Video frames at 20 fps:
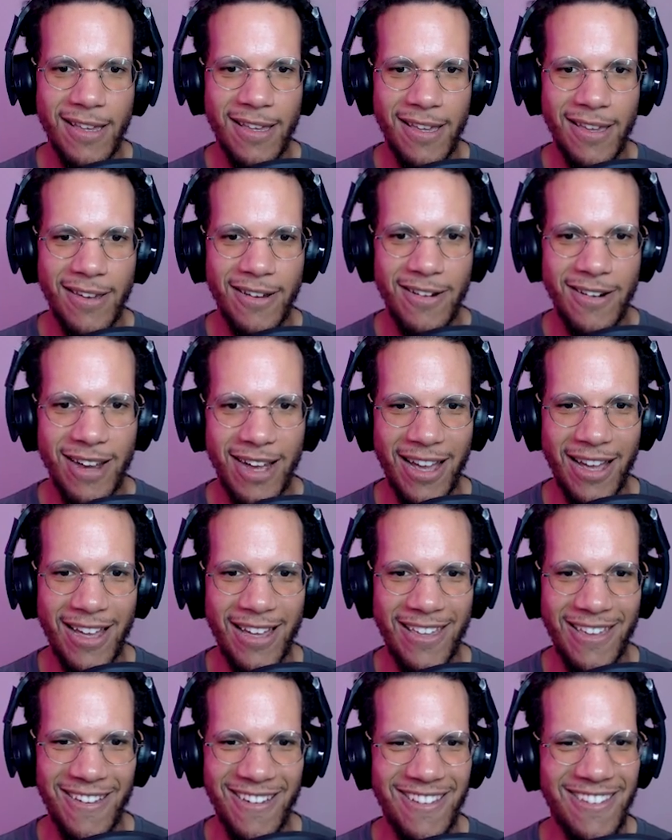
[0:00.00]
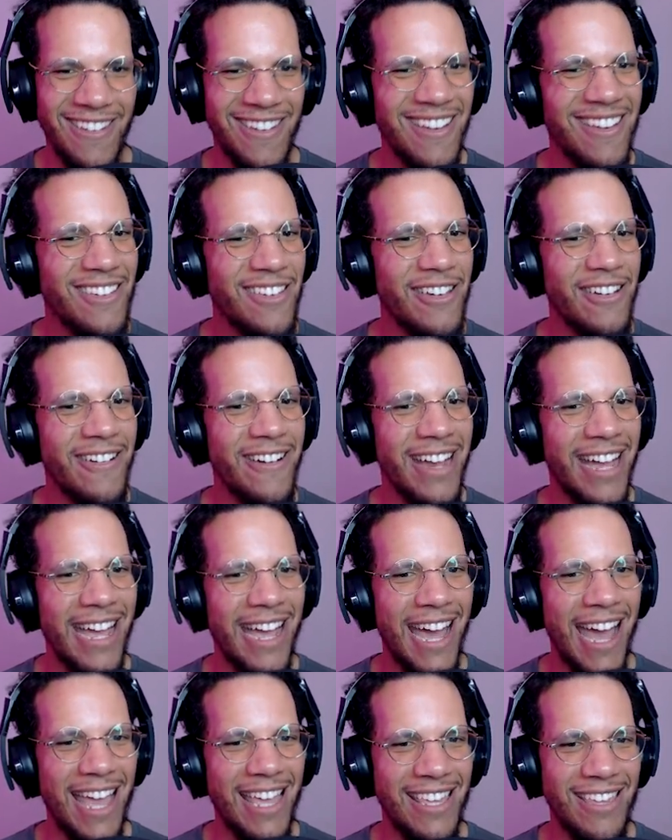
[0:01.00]
You're a you're a
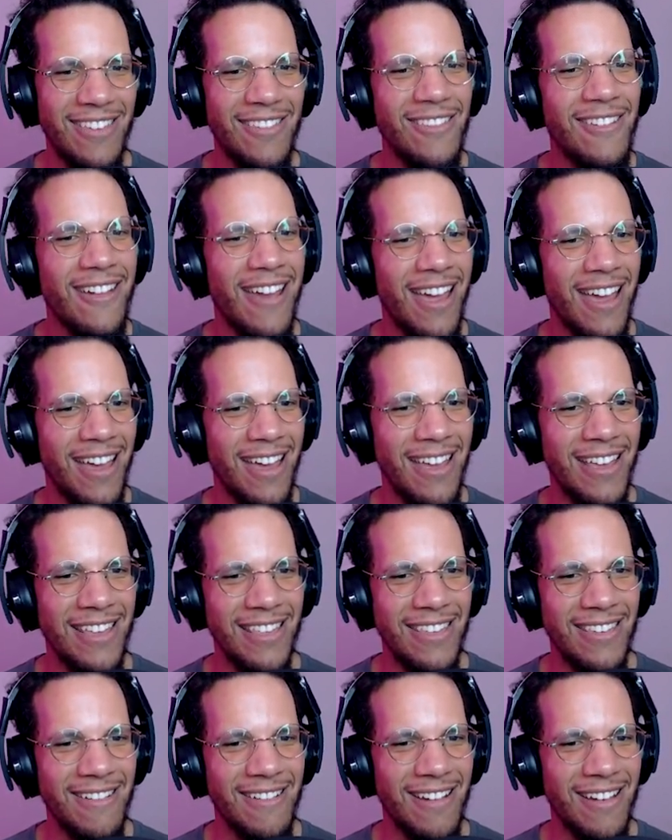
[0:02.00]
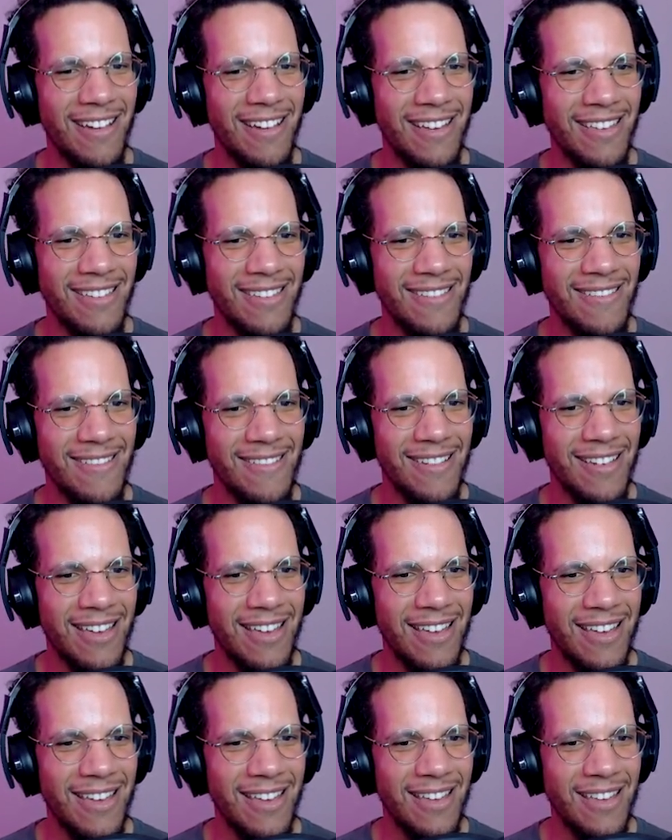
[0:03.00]
guy. You're a you're a you're
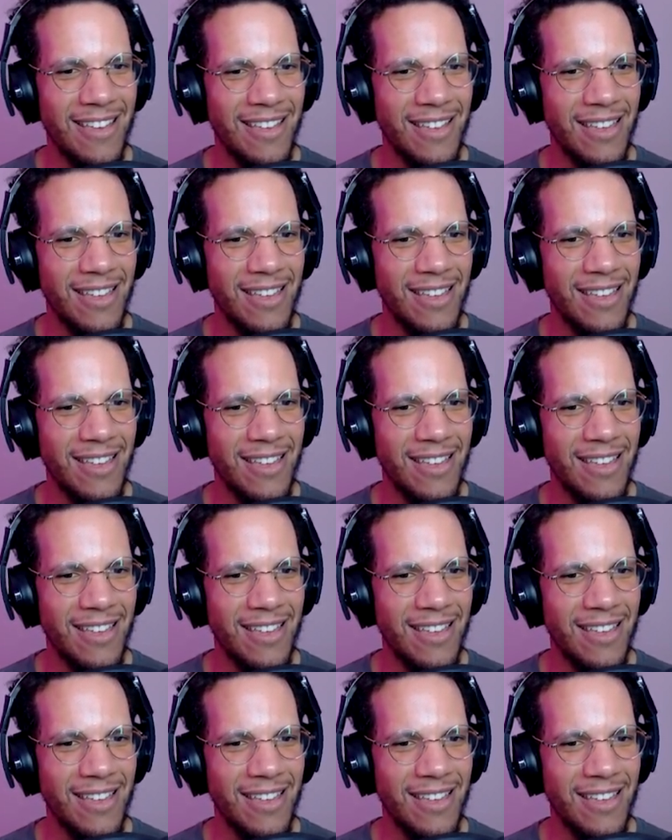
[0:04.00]
a